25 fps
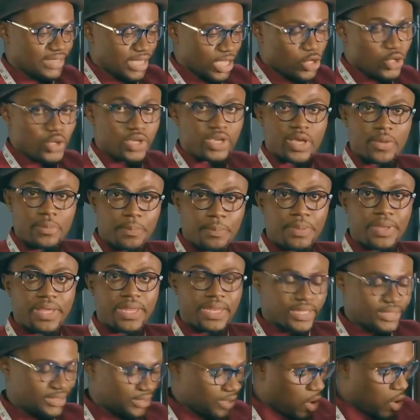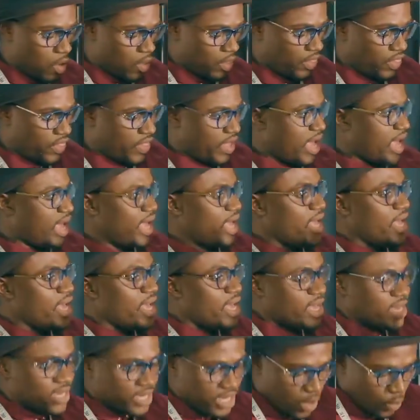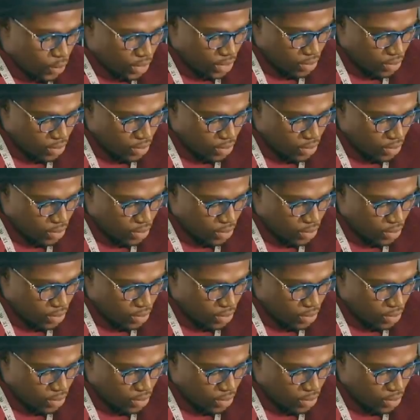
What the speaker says: and you can pin it on there. Then we